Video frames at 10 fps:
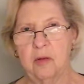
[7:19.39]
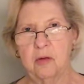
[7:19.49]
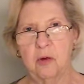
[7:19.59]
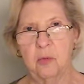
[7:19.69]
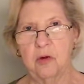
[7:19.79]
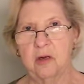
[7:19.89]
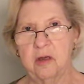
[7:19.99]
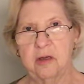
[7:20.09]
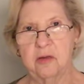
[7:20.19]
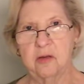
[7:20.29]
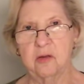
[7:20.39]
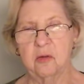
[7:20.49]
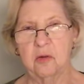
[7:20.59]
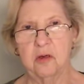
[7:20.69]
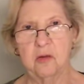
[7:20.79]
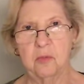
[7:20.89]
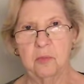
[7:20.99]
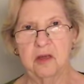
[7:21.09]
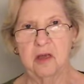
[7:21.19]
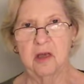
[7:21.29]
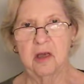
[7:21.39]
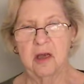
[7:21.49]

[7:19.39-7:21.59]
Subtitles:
No one is going to be